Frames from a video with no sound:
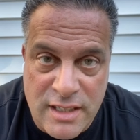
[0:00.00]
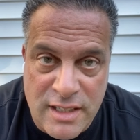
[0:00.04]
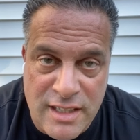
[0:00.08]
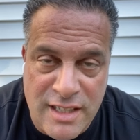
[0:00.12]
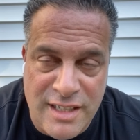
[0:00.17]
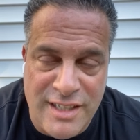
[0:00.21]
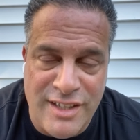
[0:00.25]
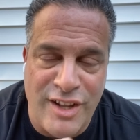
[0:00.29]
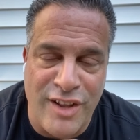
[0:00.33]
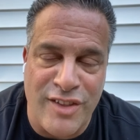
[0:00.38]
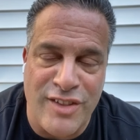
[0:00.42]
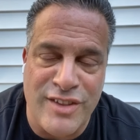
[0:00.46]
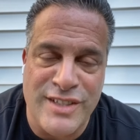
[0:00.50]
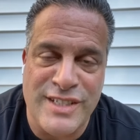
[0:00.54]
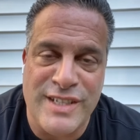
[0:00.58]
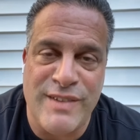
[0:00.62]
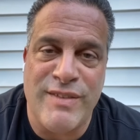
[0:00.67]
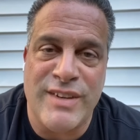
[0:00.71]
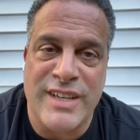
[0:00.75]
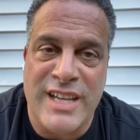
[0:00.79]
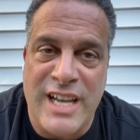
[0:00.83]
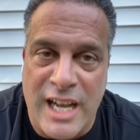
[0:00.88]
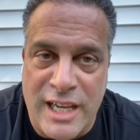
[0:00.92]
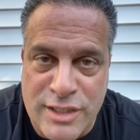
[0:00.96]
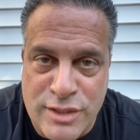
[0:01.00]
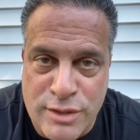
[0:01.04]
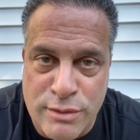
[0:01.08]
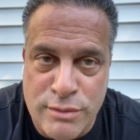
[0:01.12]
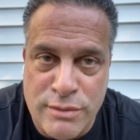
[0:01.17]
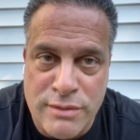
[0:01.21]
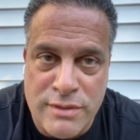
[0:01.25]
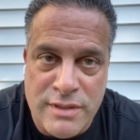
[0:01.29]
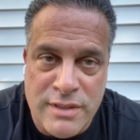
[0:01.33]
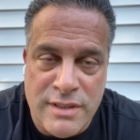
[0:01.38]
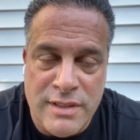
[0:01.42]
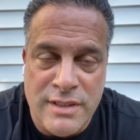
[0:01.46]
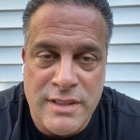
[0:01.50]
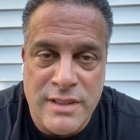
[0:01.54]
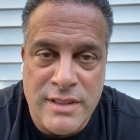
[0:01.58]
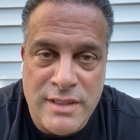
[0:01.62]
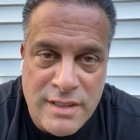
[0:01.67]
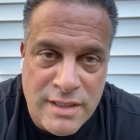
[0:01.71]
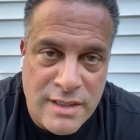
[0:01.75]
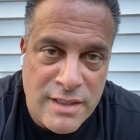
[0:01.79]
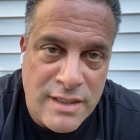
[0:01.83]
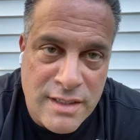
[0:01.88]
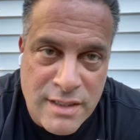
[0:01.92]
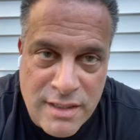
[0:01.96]
and nothing's ever got you,
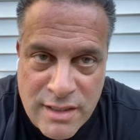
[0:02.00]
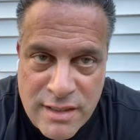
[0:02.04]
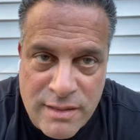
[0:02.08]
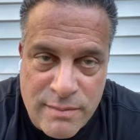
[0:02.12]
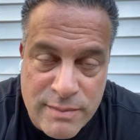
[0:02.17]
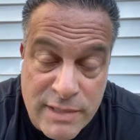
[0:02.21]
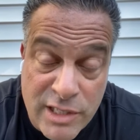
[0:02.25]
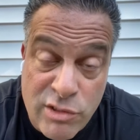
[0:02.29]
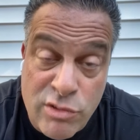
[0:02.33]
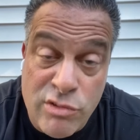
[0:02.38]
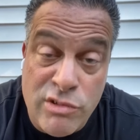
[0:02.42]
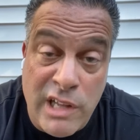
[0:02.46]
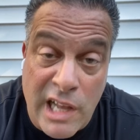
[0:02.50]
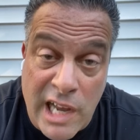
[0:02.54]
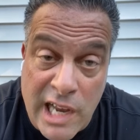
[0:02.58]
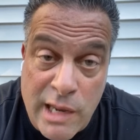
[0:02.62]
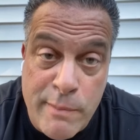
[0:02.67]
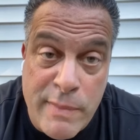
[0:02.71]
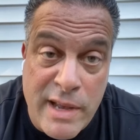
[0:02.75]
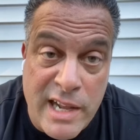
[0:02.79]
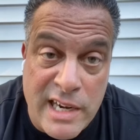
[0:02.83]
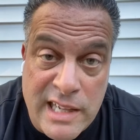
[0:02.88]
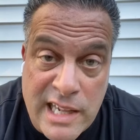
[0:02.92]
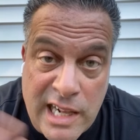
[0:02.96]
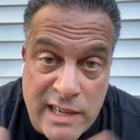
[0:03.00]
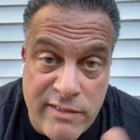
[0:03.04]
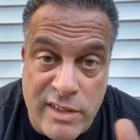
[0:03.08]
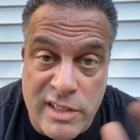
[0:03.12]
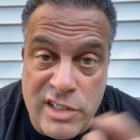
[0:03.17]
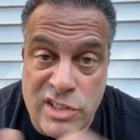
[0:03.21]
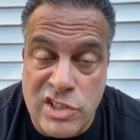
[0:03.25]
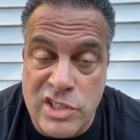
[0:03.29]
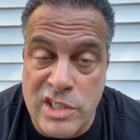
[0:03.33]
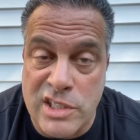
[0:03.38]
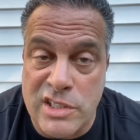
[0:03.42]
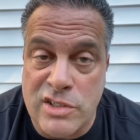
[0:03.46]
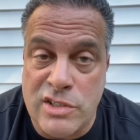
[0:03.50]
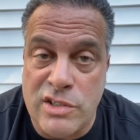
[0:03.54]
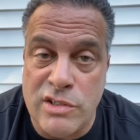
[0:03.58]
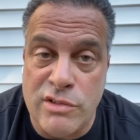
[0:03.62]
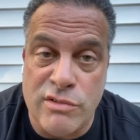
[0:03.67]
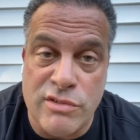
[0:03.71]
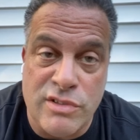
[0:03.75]
um, then you lie about a lot of other shit too.